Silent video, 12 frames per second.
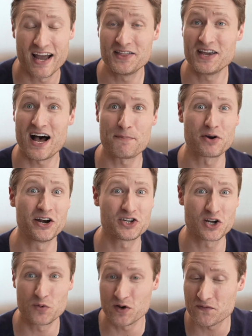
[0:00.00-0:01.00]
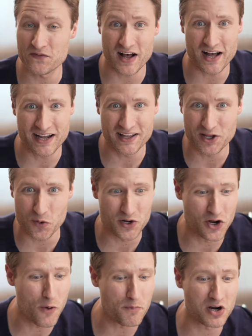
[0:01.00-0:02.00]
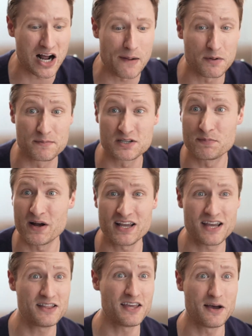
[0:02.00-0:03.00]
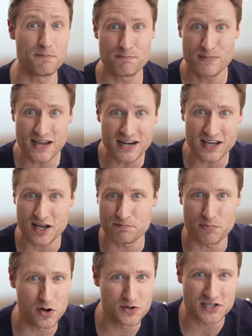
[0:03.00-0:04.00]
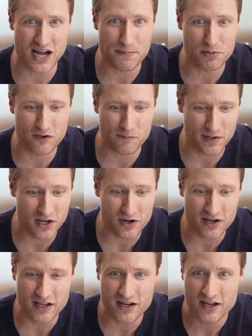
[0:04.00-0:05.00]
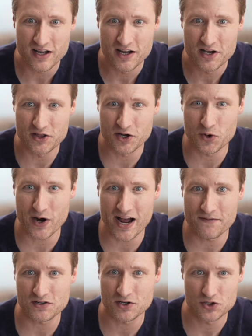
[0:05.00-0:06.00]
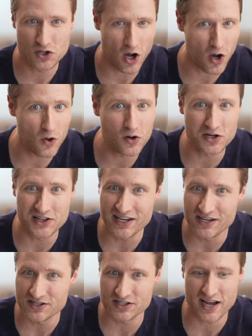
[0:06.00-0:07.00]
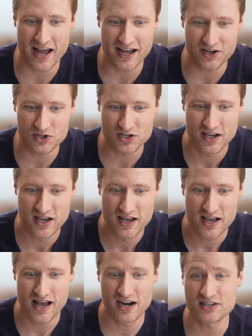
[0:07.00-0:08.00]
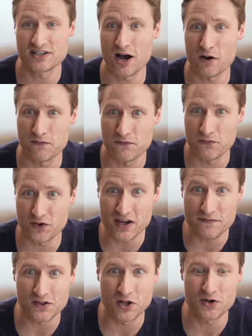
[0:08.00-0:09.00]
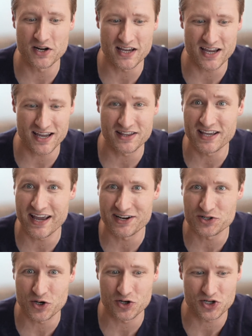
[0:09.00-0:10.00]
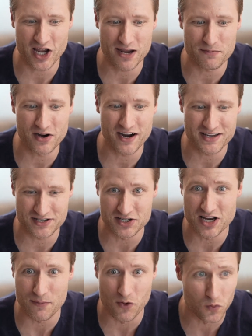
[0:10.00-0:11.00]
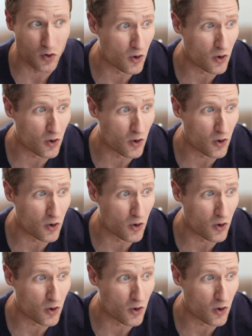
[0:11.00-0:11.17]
And the operation went fine. There were no problems. But in the immediate postoperative period, the graft totally detached and is now free-floating in the anterior chamber as a double